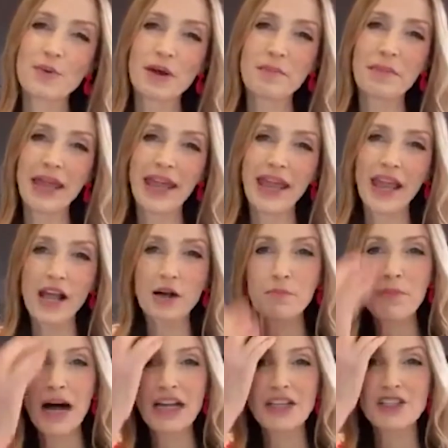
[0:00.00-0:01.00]
about making a
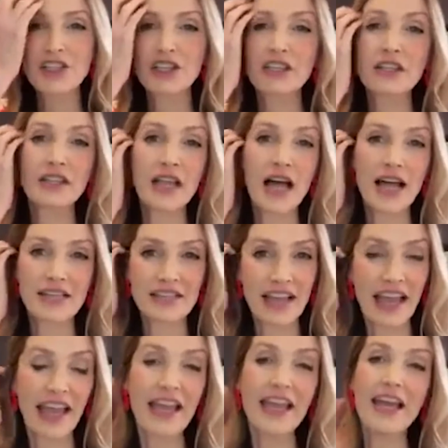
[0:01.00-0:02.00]
matcha
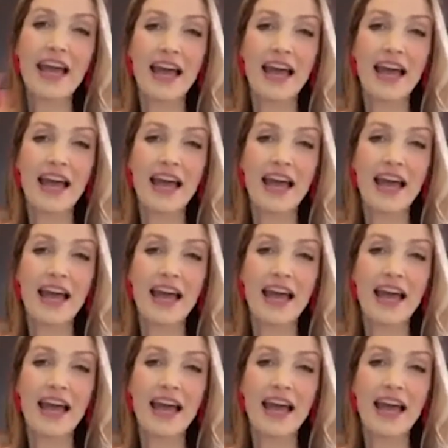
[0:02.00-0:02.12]
latte.